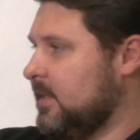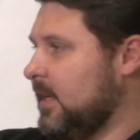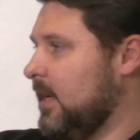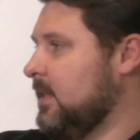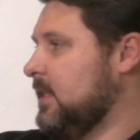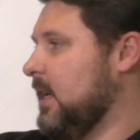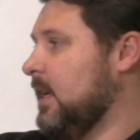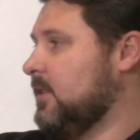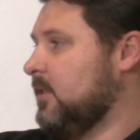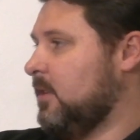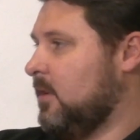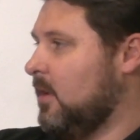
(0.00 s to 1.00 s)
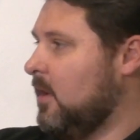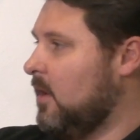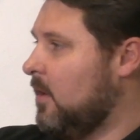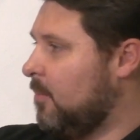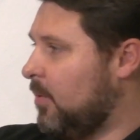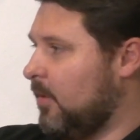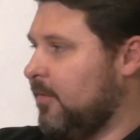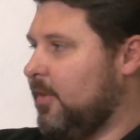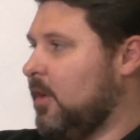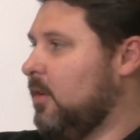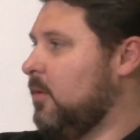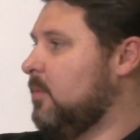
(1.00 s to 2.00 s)
sanitizer,
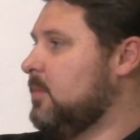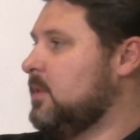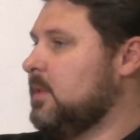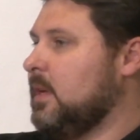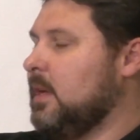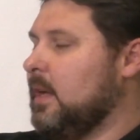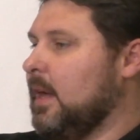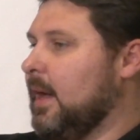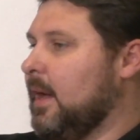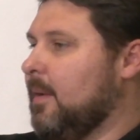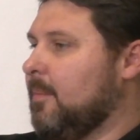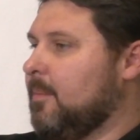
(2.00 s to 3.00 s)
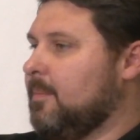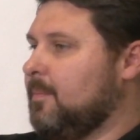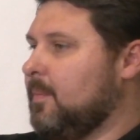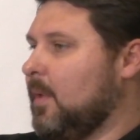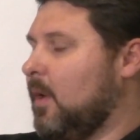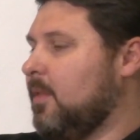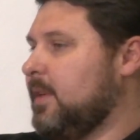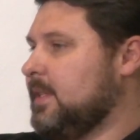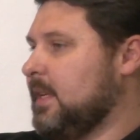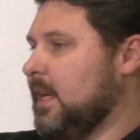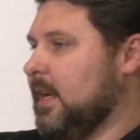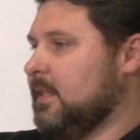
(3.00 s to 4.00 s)
perfumes, all
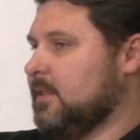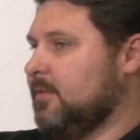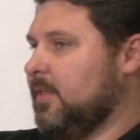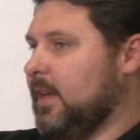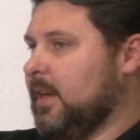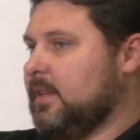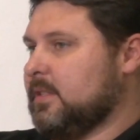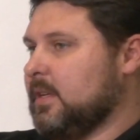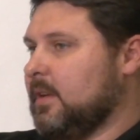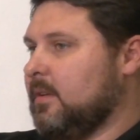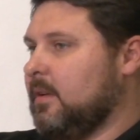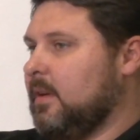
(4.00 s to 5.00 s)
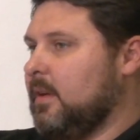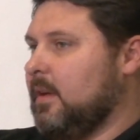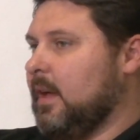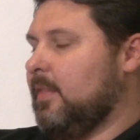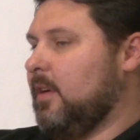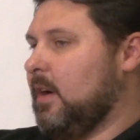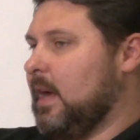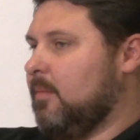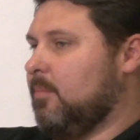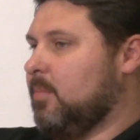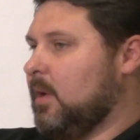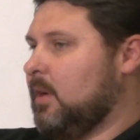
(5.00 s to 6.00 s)
these kinds of things. And they're out
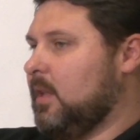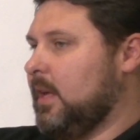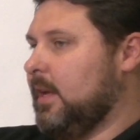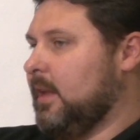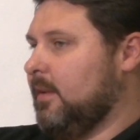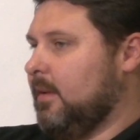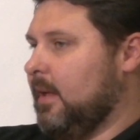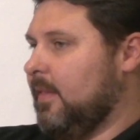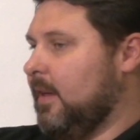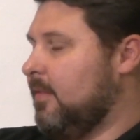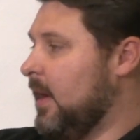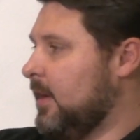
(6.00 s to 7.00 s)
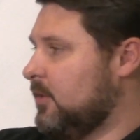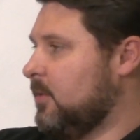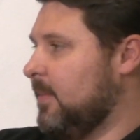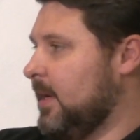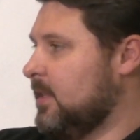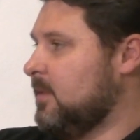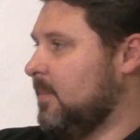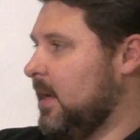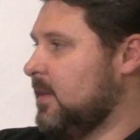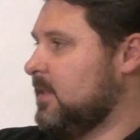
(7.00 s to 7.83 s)
in Brooklyn, and they've had a tremendous amount of